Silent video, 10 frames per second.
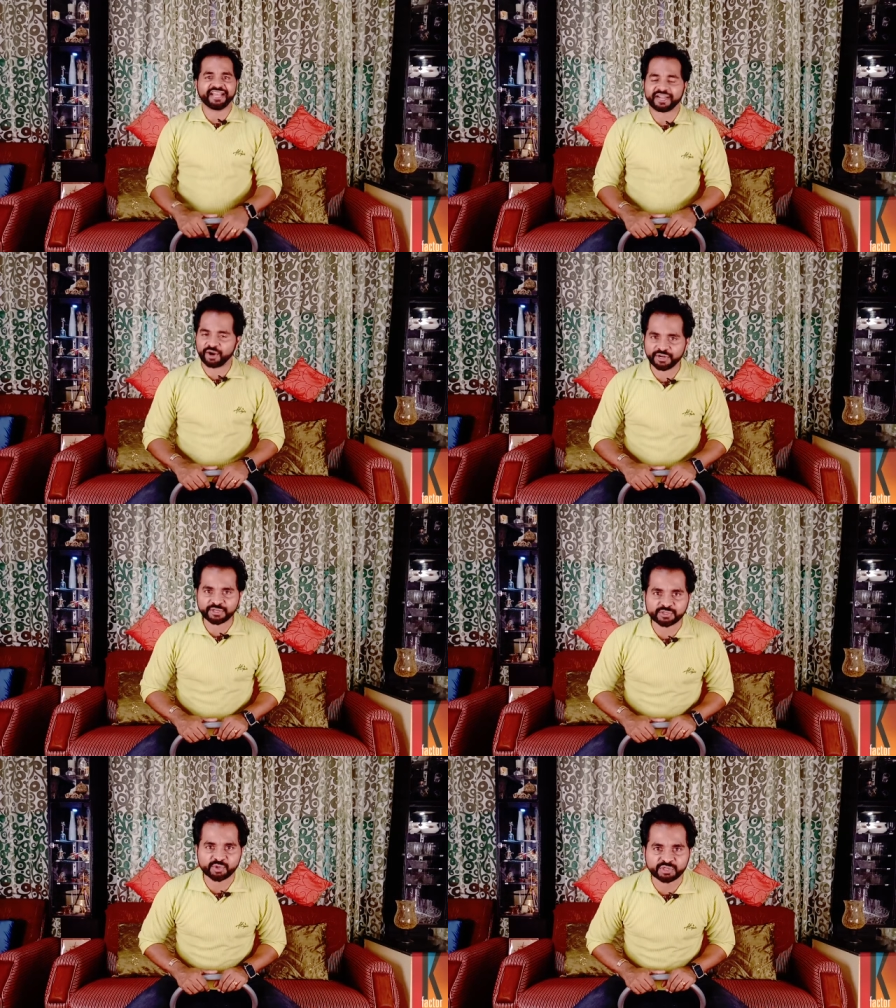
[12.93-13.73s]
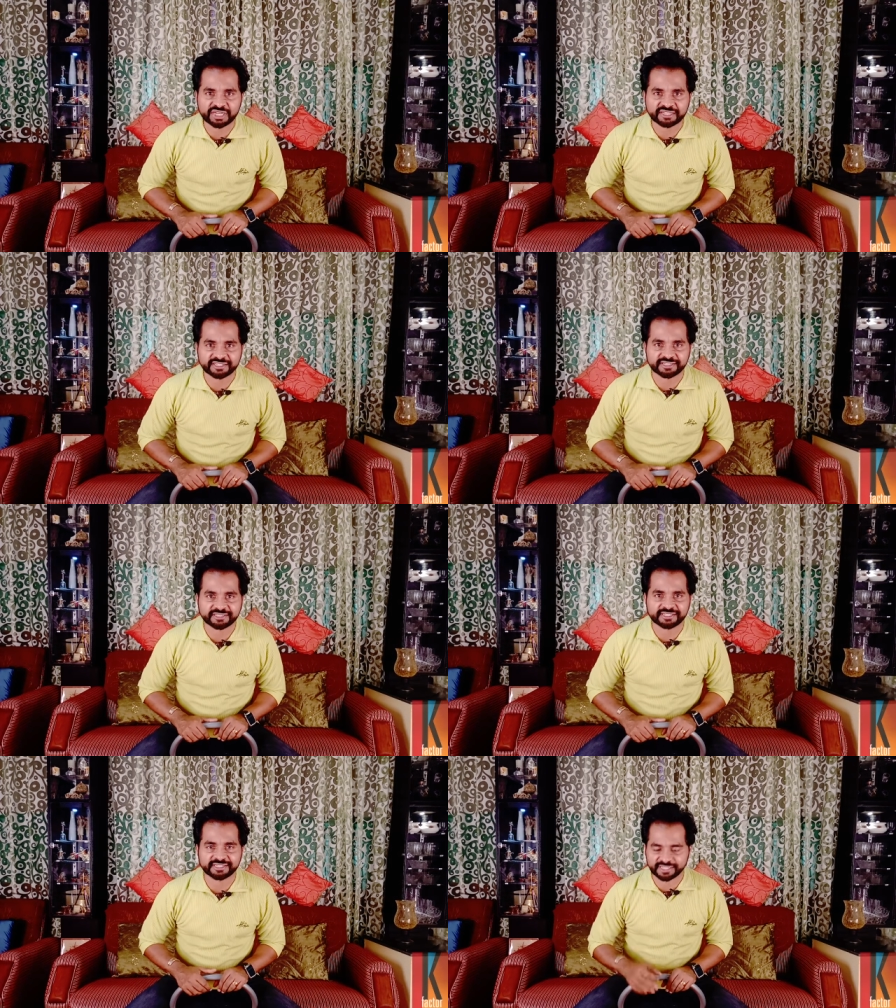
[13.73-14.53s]
According to social
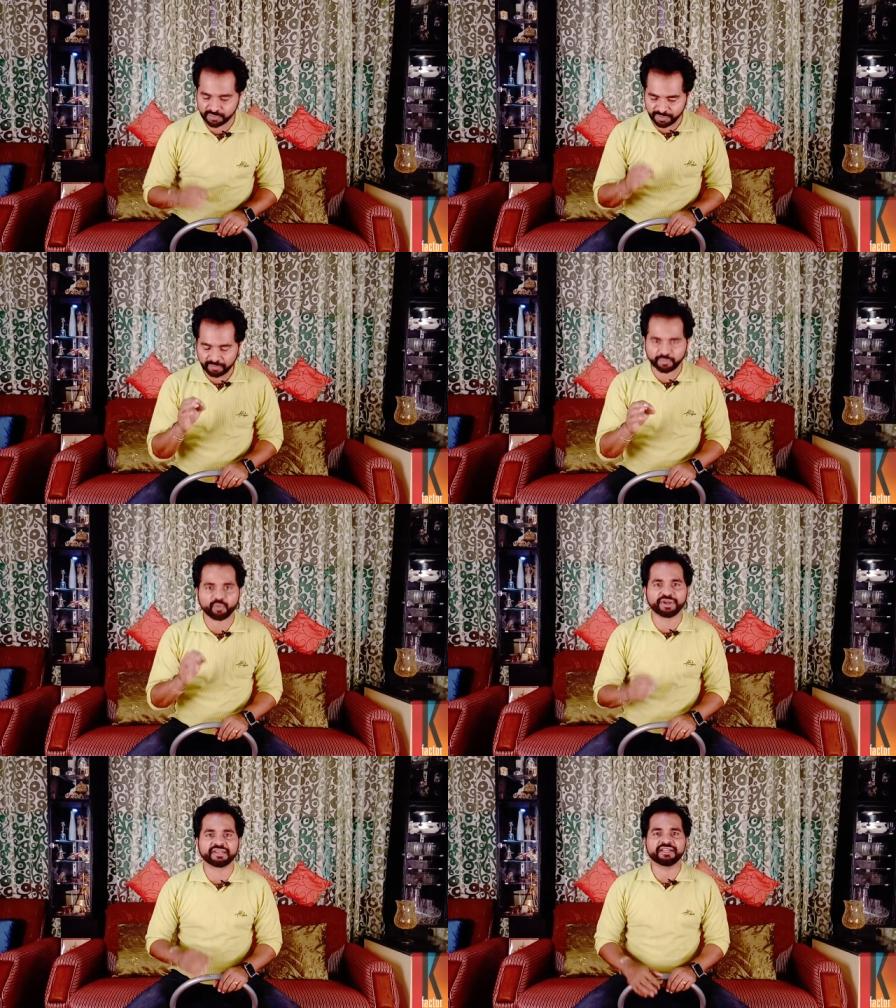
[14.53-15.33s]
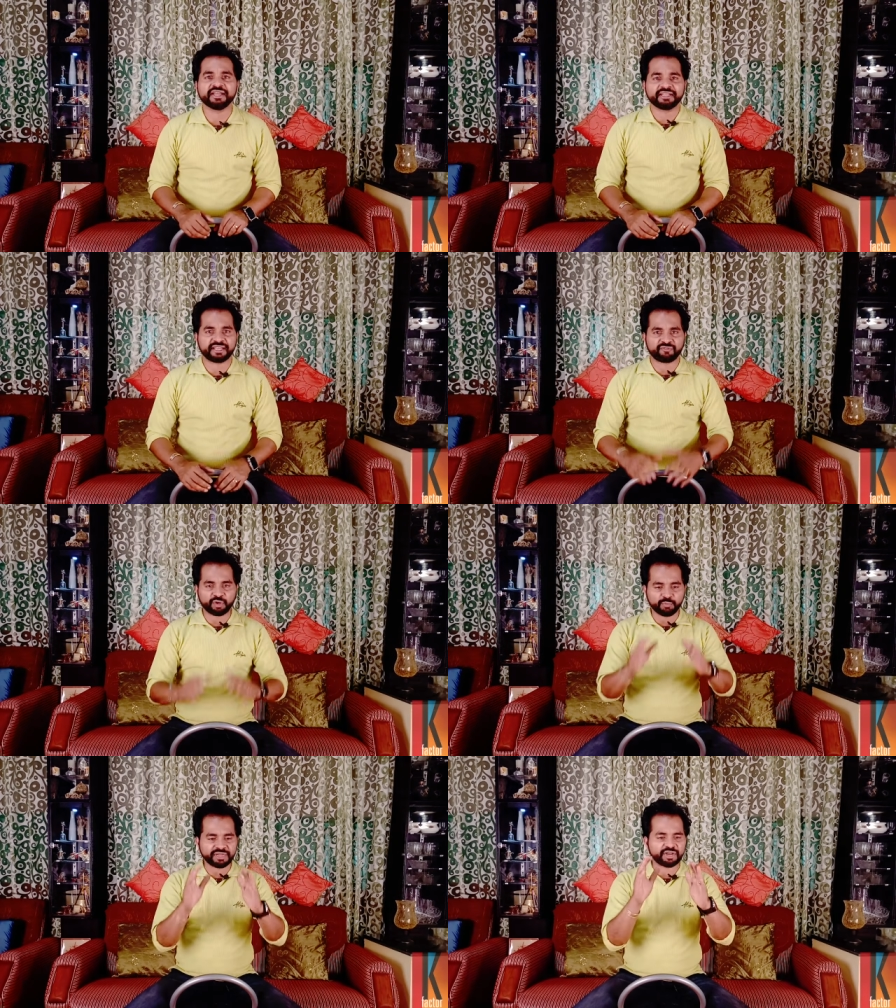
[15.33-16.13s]
researchers, it's been proven that when
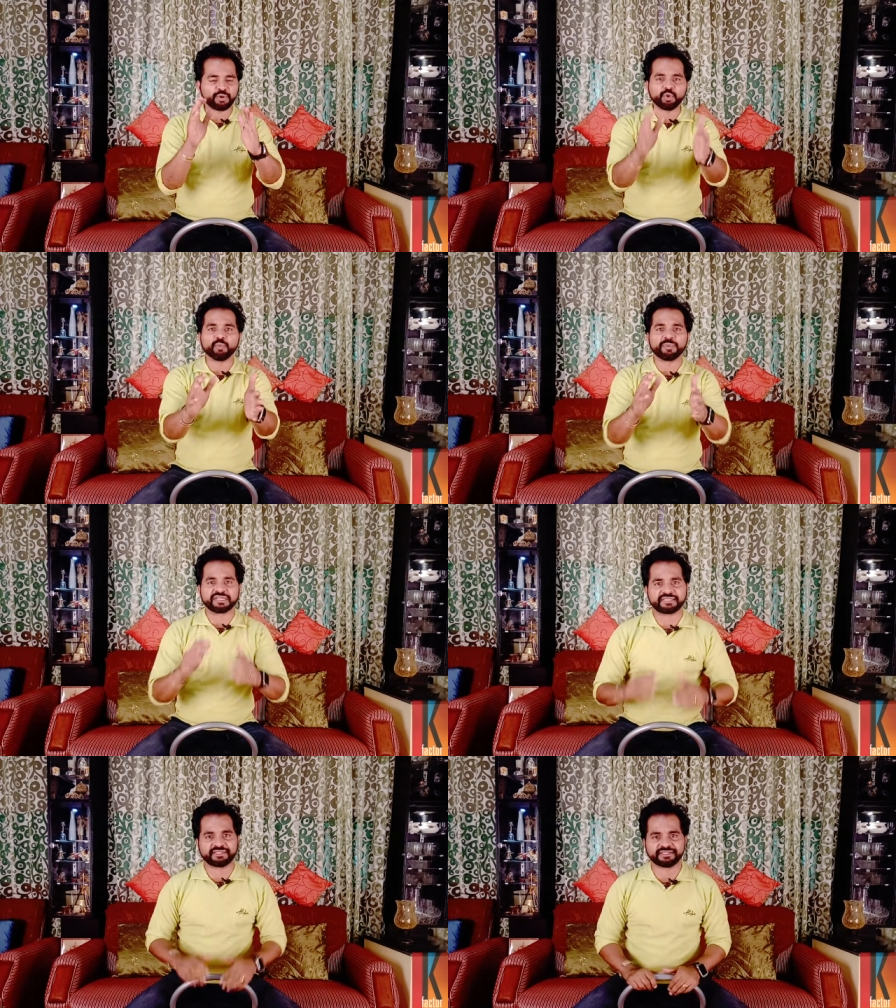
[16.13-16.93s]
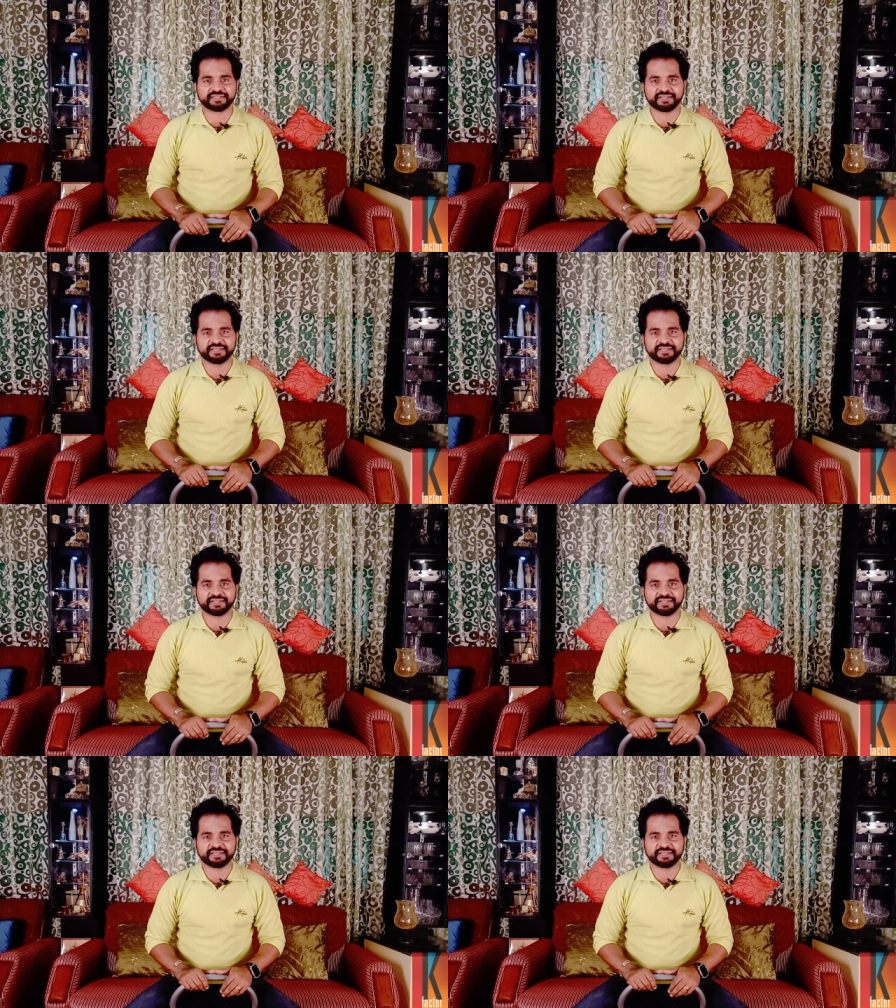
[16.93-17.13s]
you meet a new person,